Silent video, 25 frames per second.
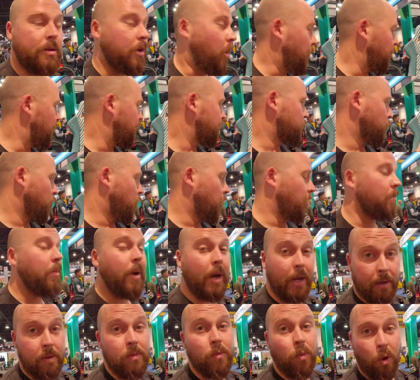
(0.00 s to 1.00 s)
not this one,
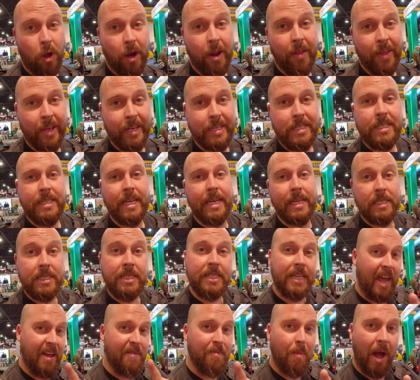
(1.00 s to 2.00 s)
but one of these seats
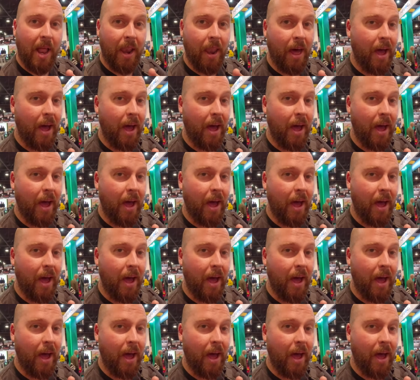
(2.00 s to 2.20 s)
saved my